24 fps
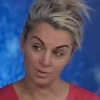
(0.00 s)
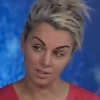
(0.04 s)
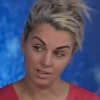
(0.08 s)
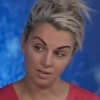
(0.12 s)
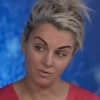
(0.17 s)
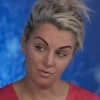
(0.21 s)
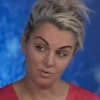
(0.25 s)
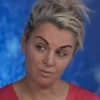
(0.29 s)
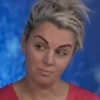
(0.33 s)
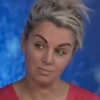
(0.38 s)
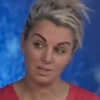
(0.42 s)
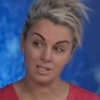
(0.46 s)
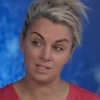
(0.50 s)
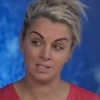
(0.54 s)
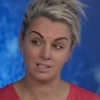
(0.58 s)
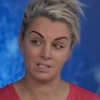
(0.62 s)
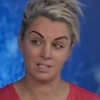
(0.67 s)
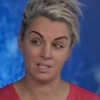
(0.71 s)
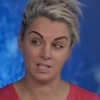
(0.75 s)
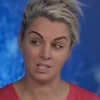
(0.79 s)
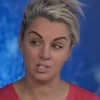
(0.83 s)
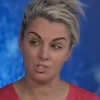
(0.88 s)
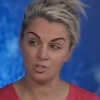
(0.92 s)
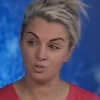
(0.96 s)
with different
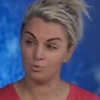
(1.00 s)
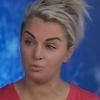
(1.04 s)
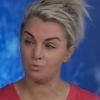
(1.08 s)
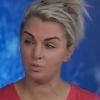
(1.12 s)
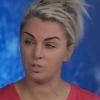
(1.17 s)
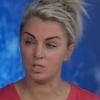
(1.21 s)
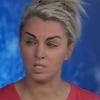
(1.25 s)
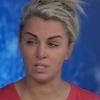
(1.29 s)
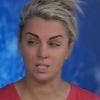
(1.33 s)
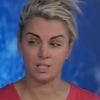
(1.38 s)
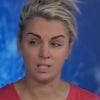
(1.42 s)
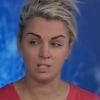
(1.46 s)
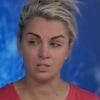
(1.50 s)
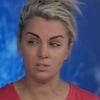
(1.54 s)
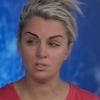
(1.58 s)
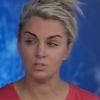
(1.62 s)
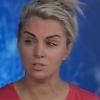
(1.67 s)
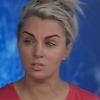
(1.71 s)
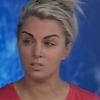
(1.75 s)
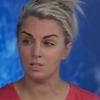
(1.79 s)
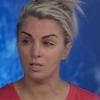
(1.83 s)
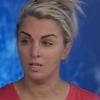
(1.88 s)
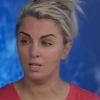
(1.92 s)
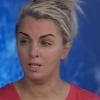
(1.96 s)
medication over the
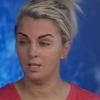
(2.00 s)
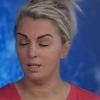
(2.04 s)
years.